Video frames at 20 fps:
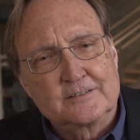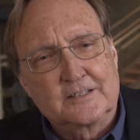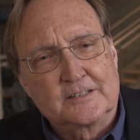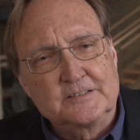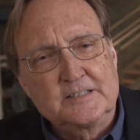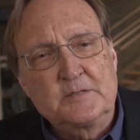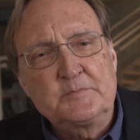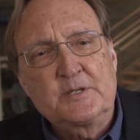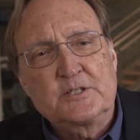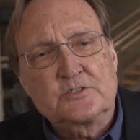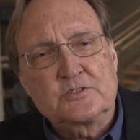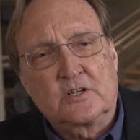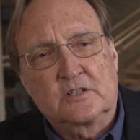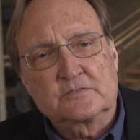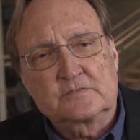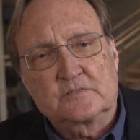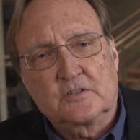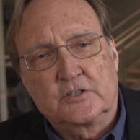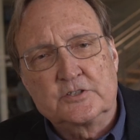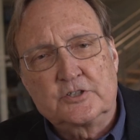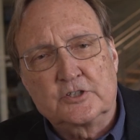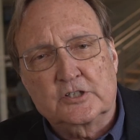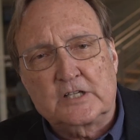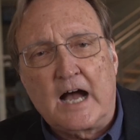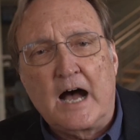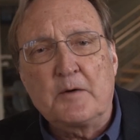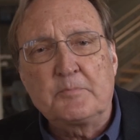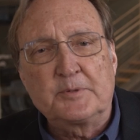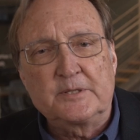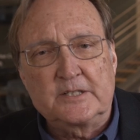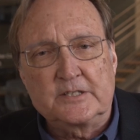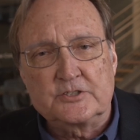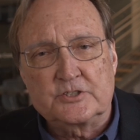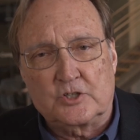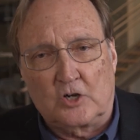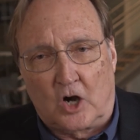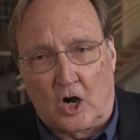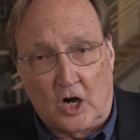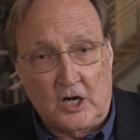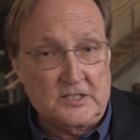The limits on, on your competence
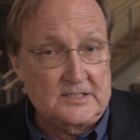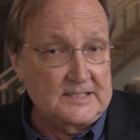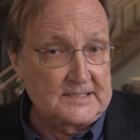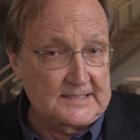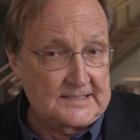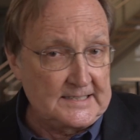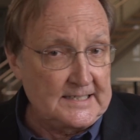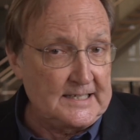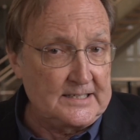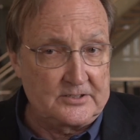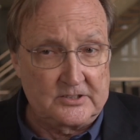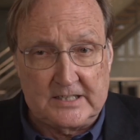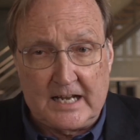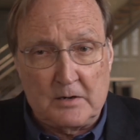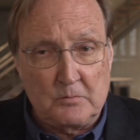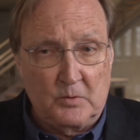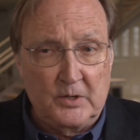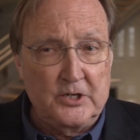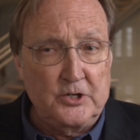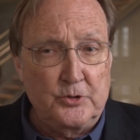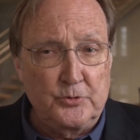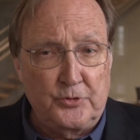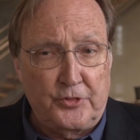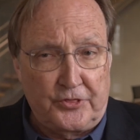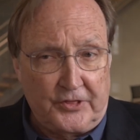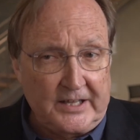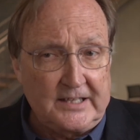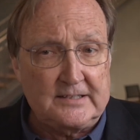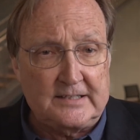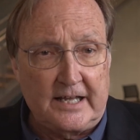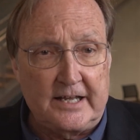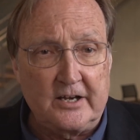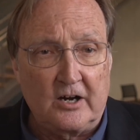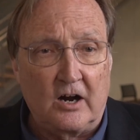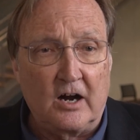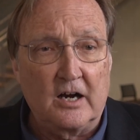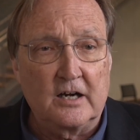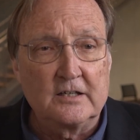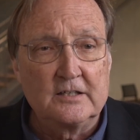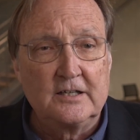are hard to see. They're not where you think they
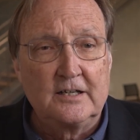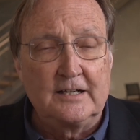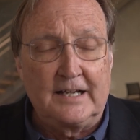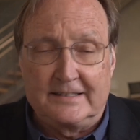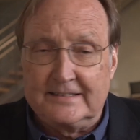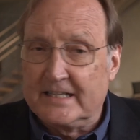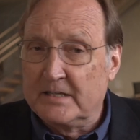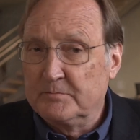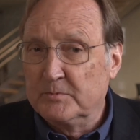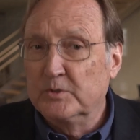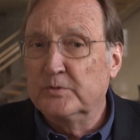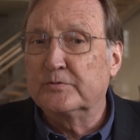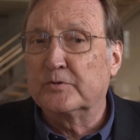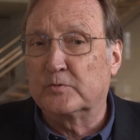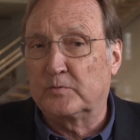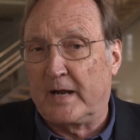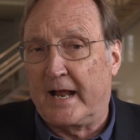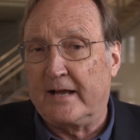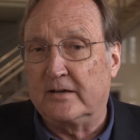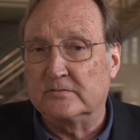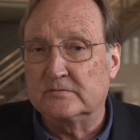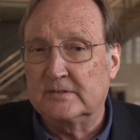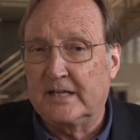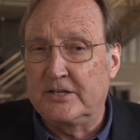are, and they move around.